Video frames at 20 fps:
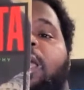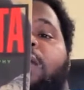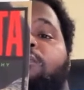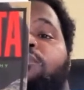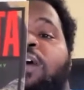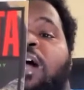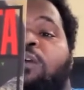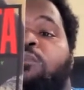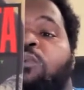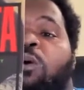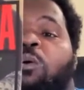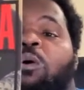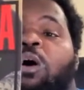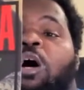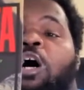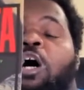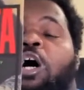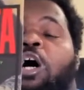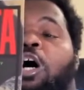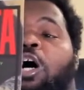If I wrote
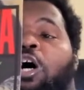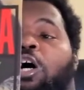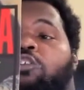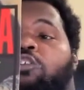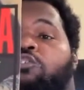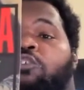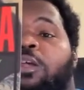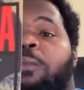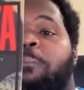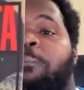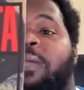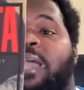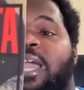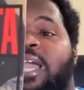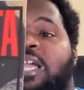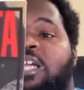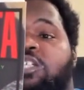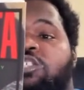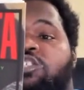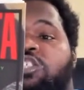a hundred
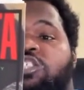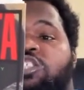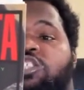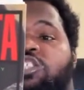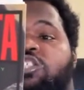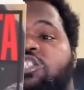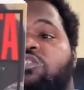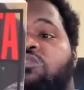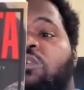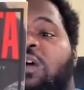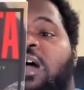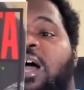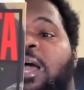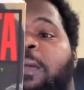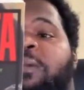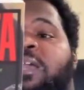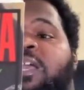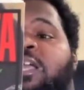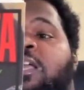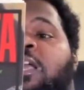pages
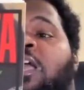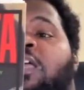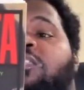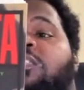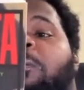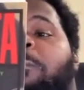describing